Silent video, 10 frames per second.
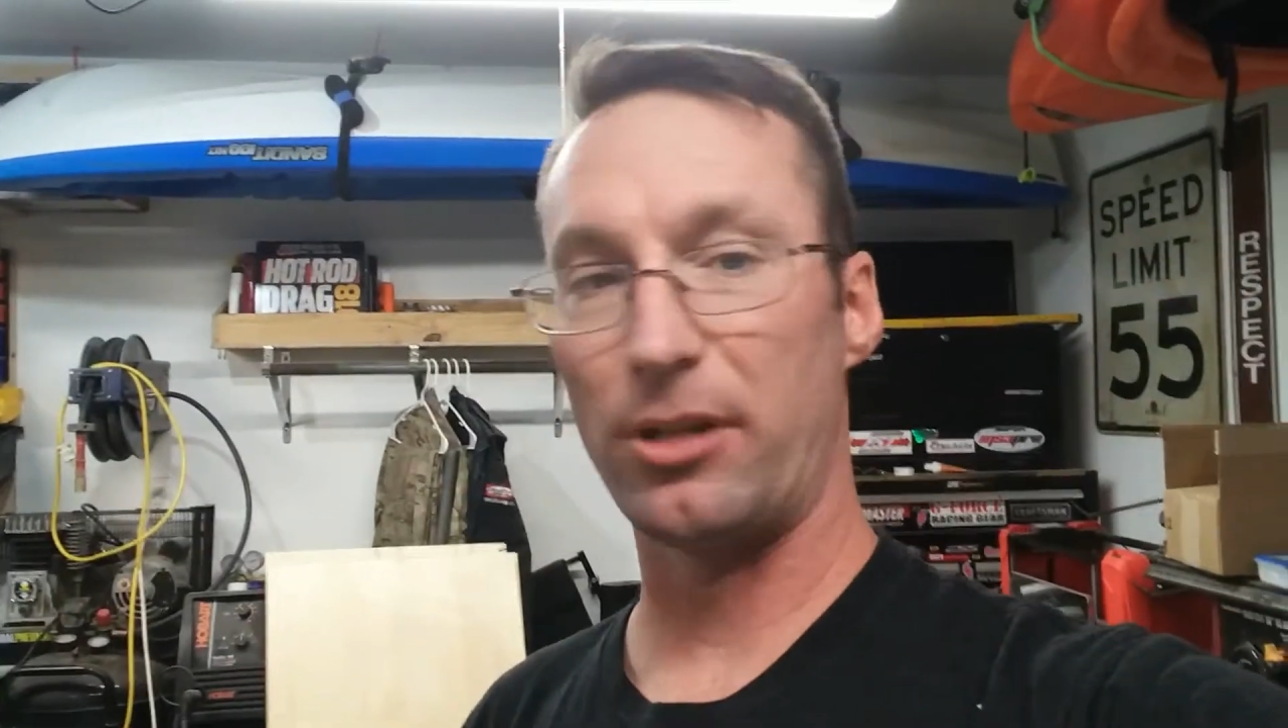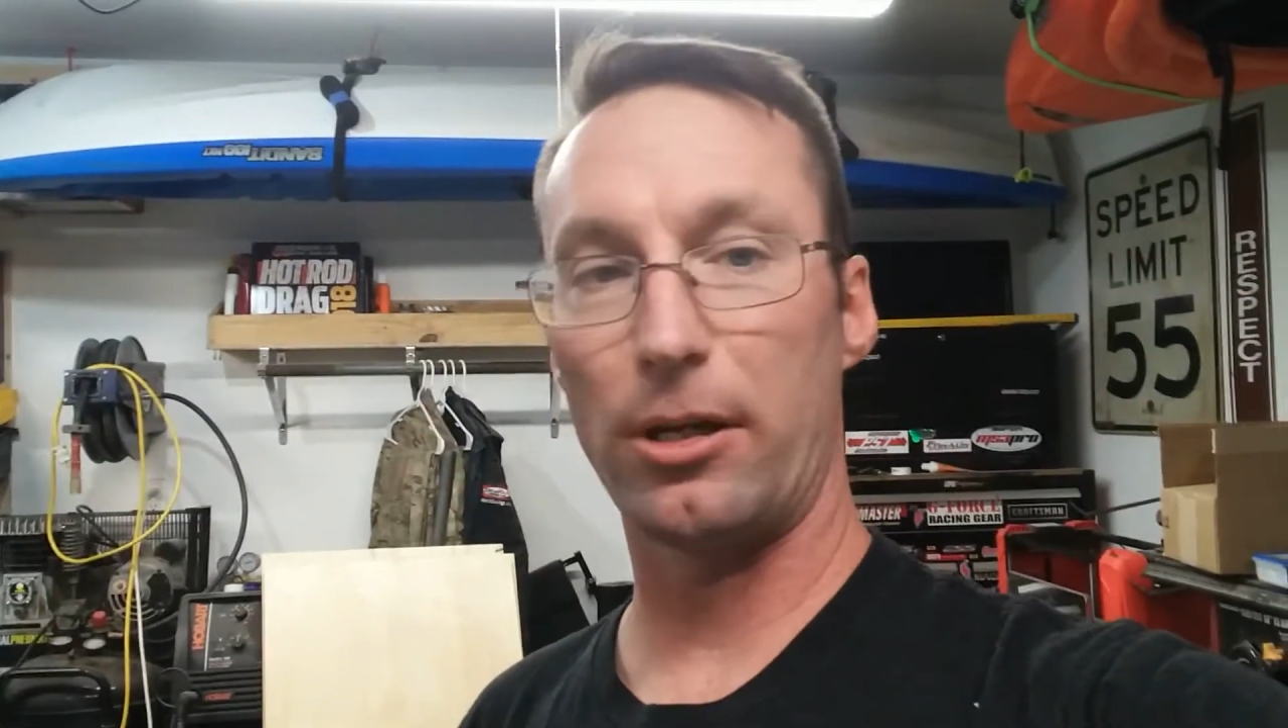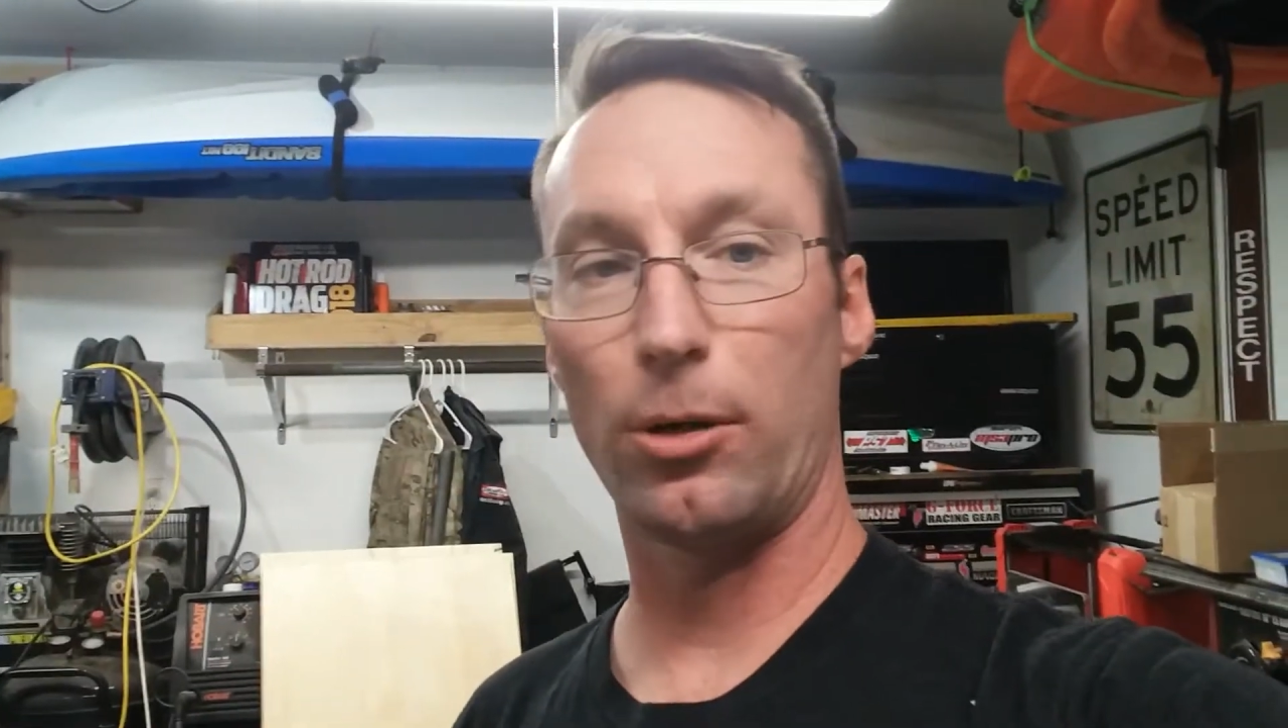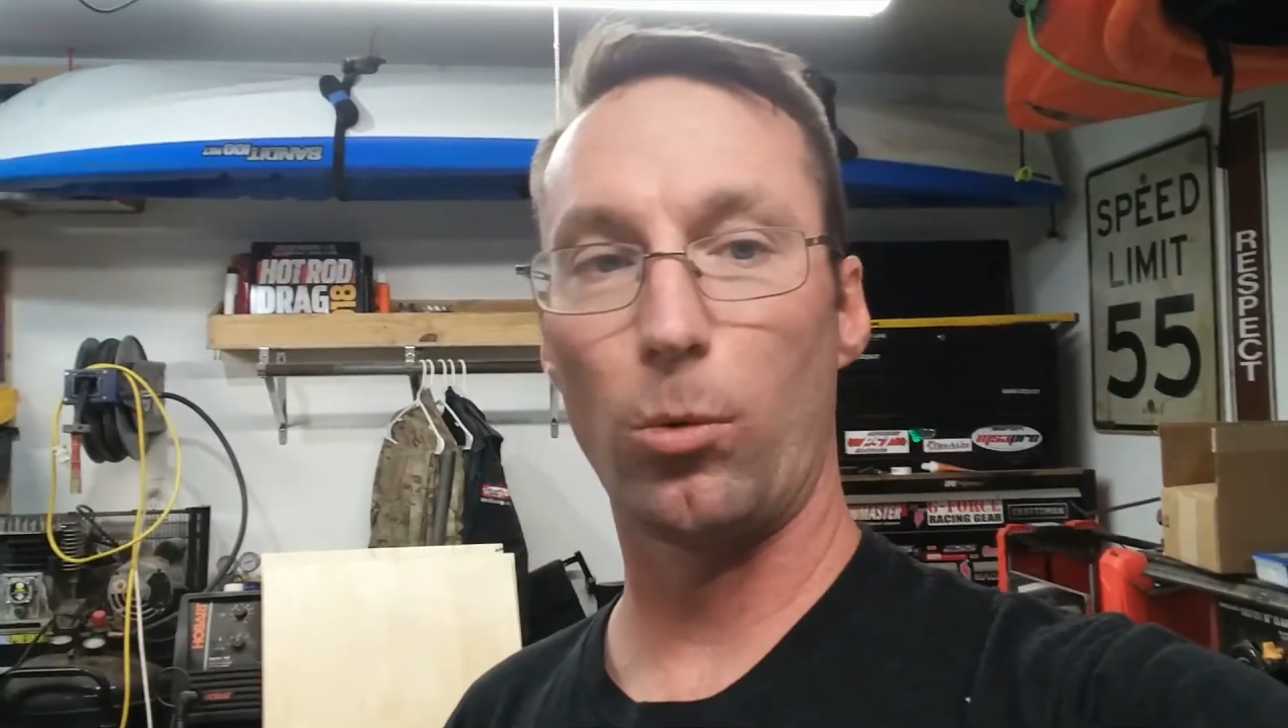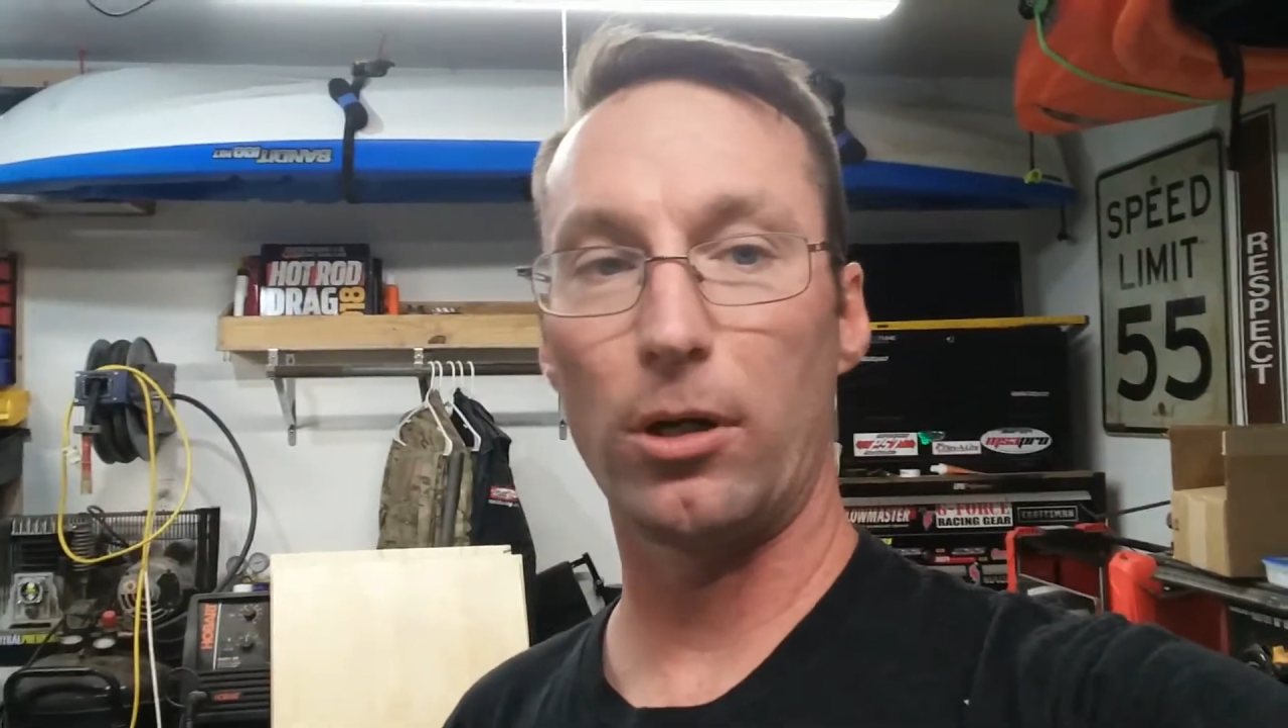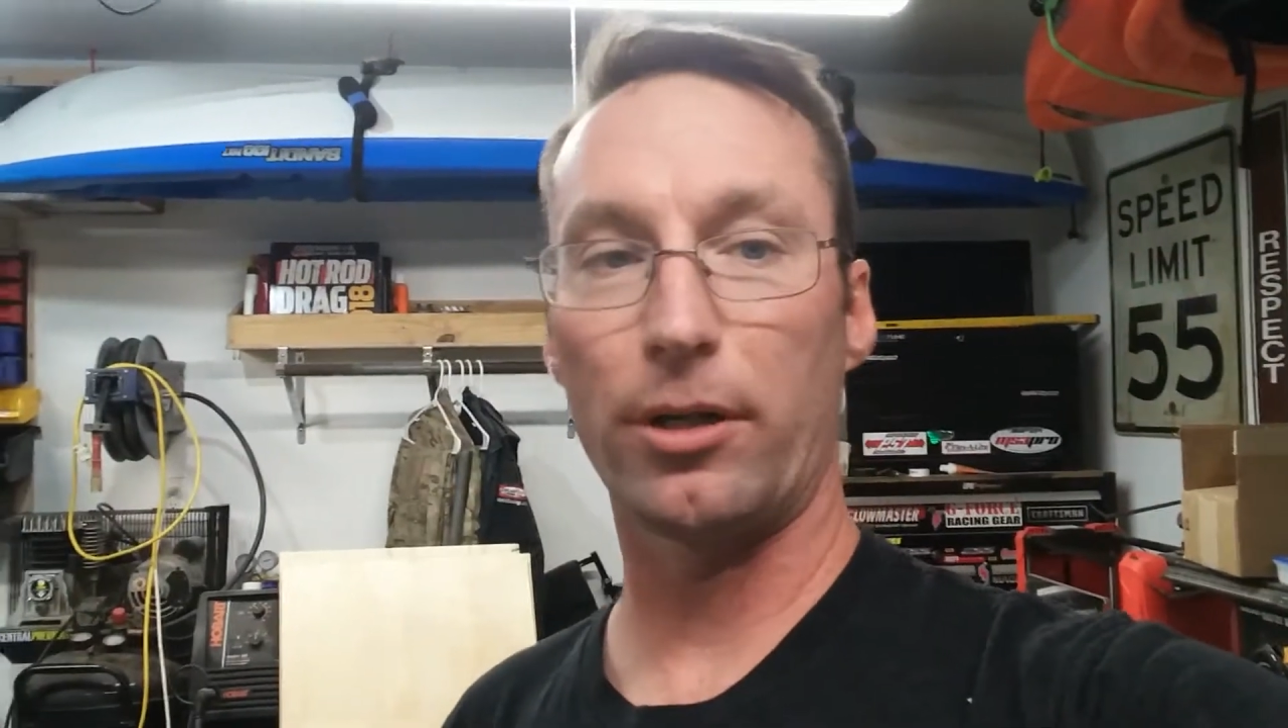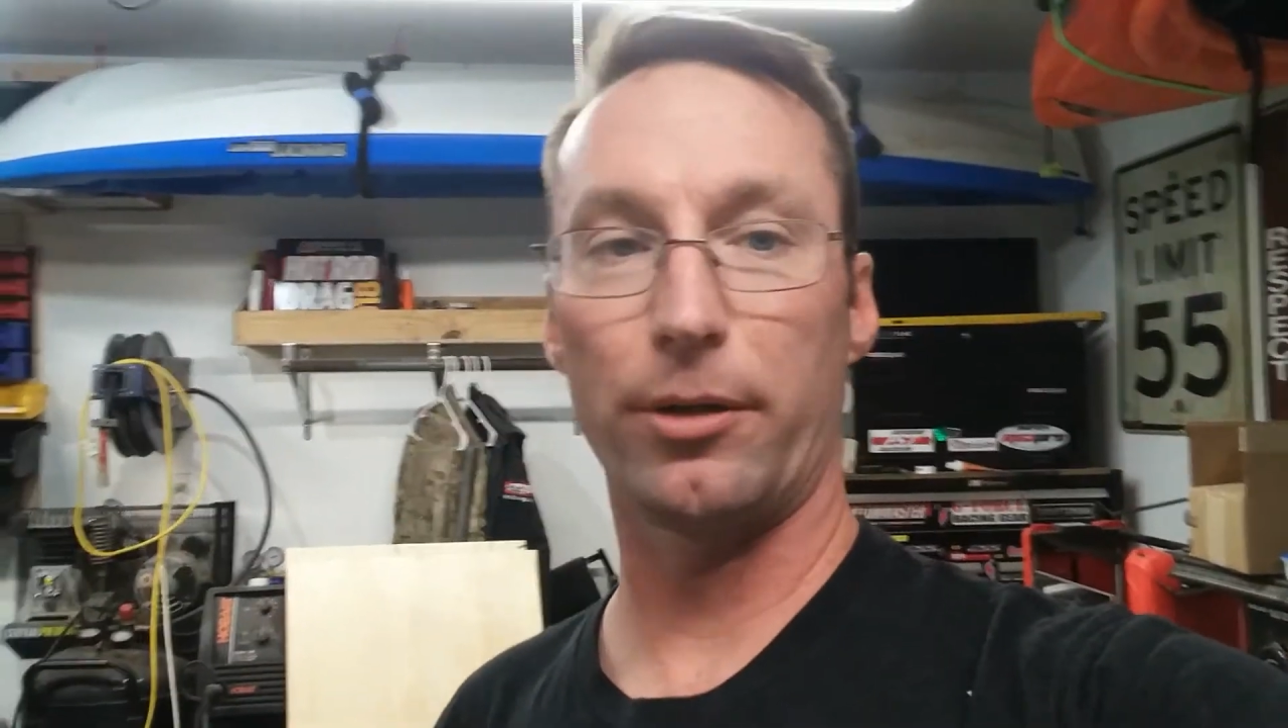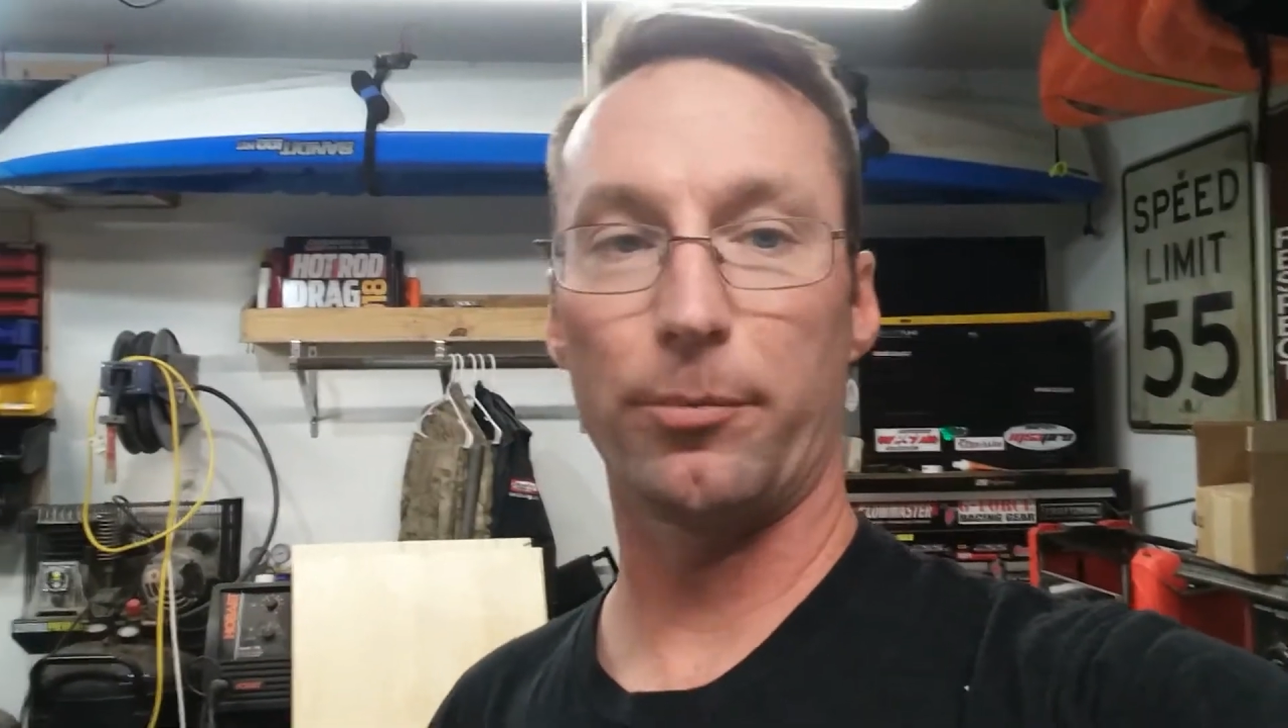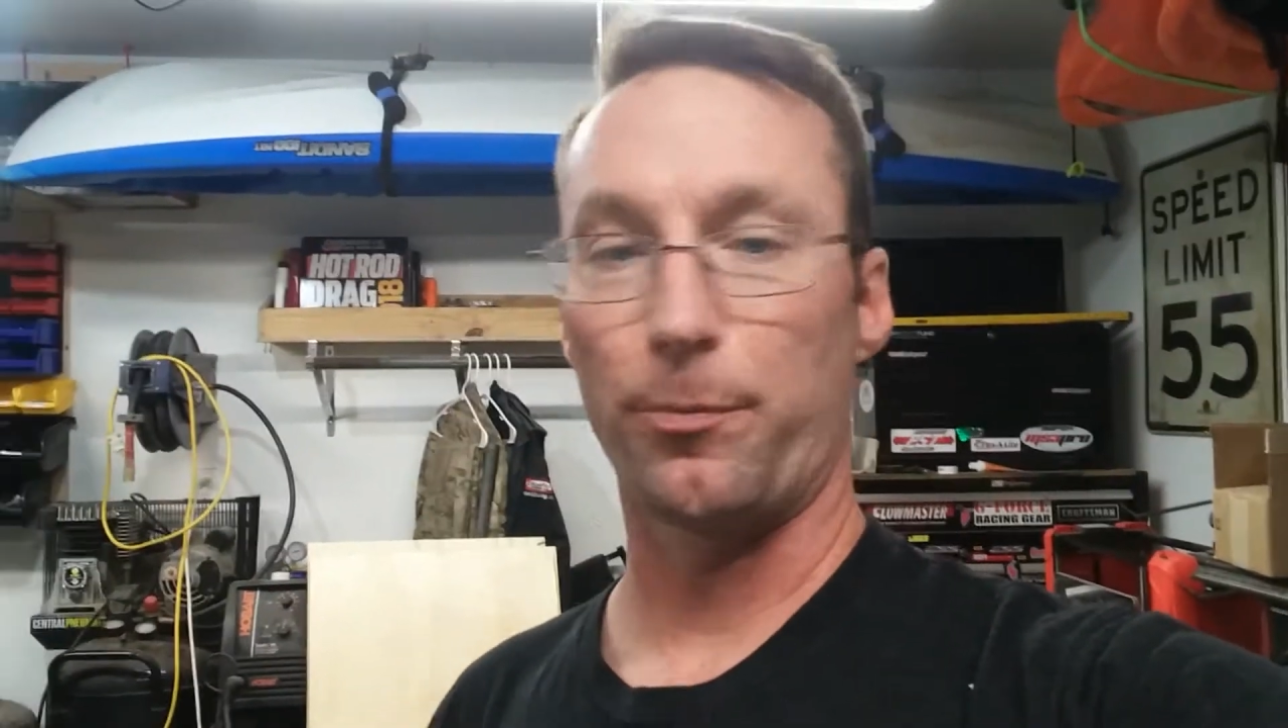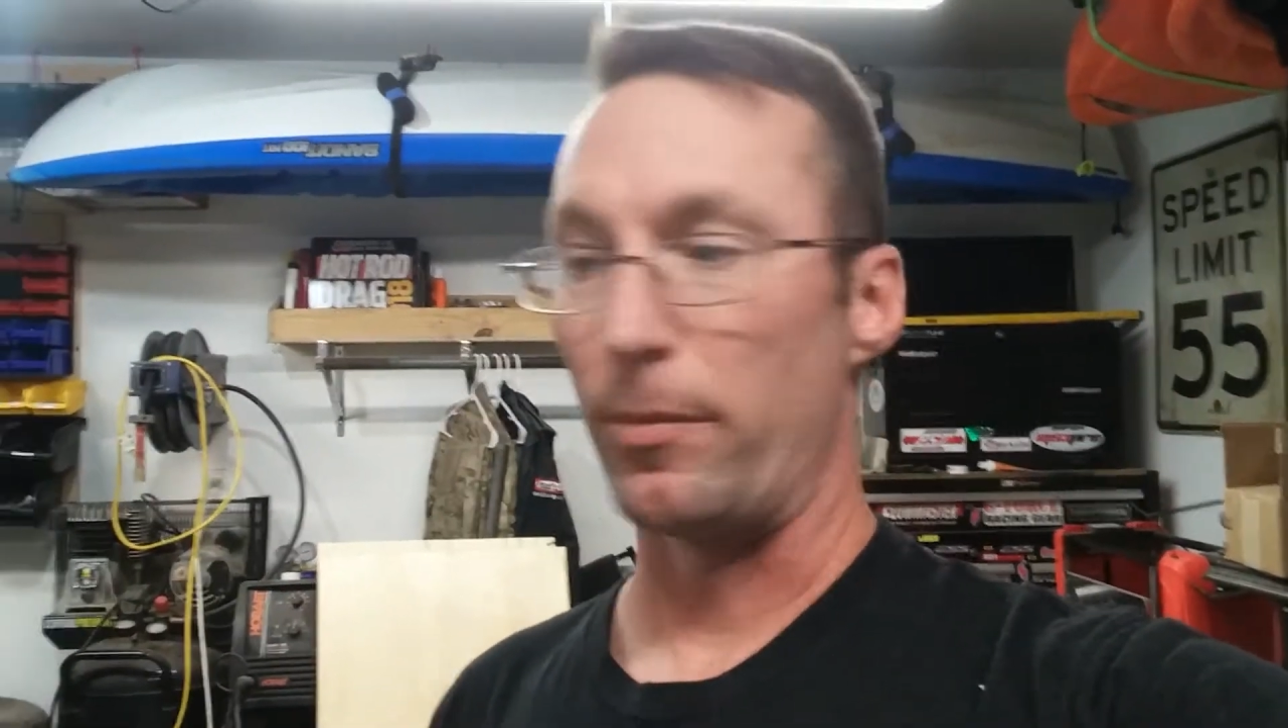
out here working,